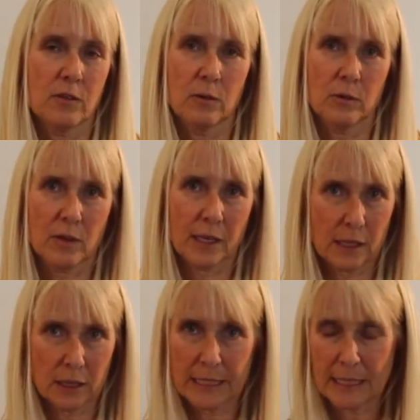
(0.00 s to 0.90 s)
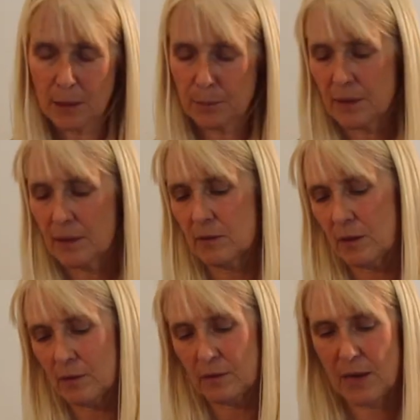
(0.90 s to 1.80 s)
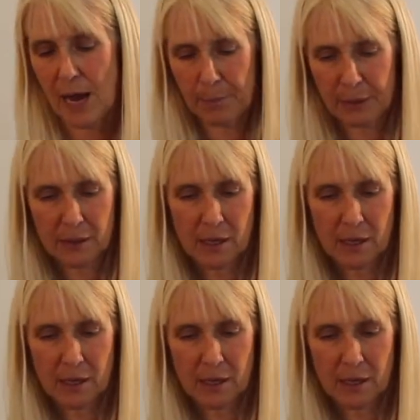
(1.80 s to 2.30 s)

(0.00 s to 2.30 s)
So it's like cleanup is a snap.